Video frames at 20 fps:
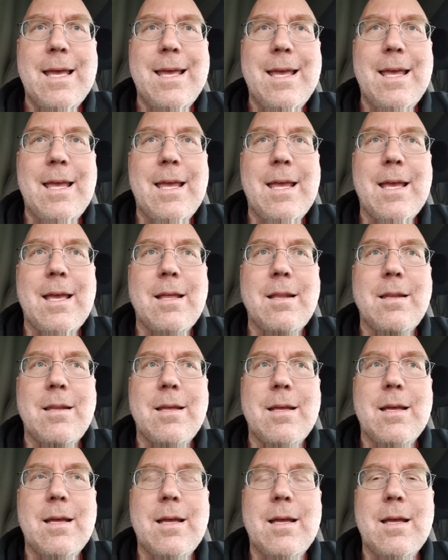And
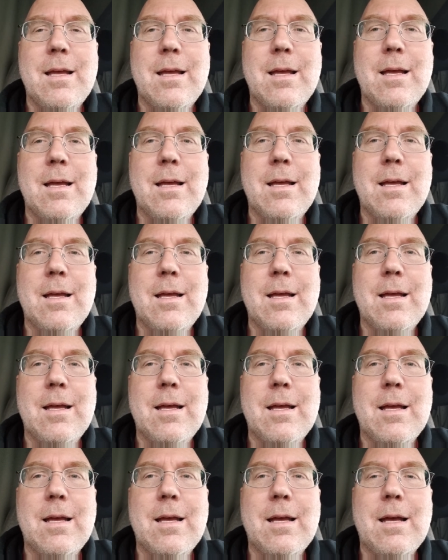
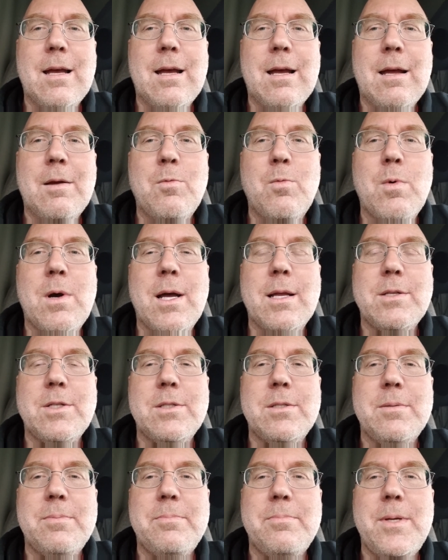I
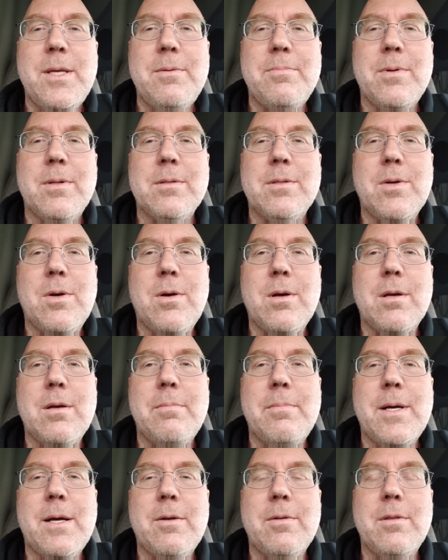watched people talk
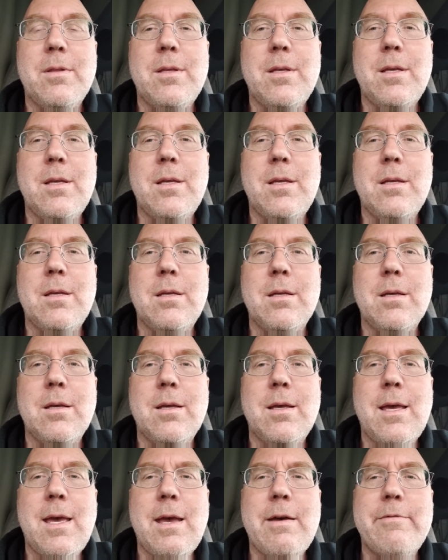about the
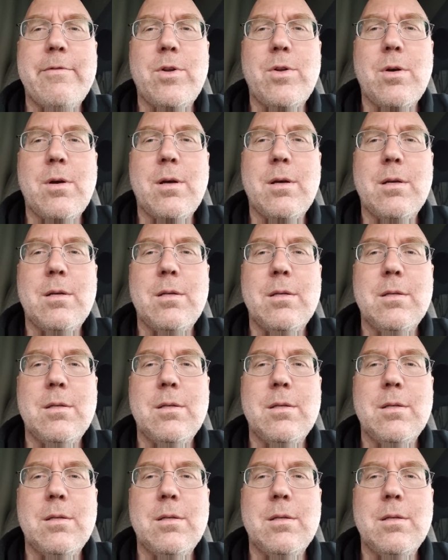Kavanaugh,